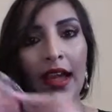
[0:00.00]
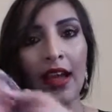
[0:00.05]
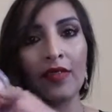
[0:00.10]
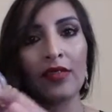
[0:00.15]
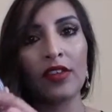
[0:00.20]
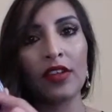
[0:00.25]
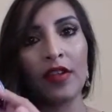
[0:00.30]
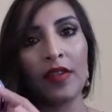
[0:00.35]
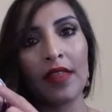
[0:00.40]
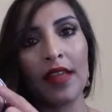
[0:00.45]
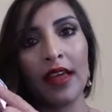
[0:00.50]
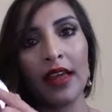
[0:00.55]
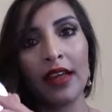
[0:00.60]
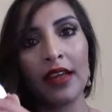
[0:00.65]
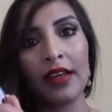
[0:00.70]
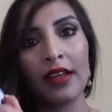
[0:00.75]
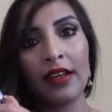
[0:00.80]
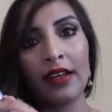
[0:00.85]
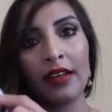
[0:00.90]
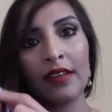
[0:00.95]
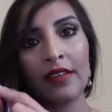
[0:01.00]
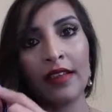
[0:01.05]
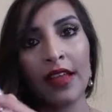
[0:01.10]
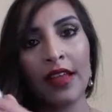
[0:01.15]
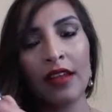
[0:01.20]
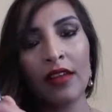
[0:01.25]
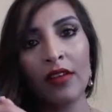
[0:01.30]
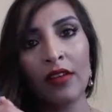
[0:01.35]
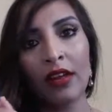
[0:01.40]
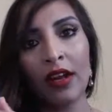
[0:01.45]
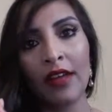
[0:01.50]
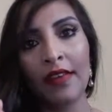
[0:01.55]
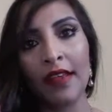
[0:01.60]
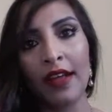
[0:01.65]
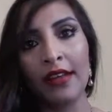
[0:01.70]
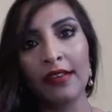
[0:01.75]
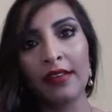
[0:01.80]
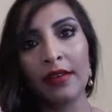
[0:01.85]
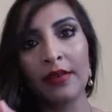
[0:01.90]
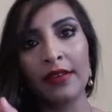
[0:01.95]
they have, so they look
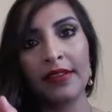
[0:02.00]
like that.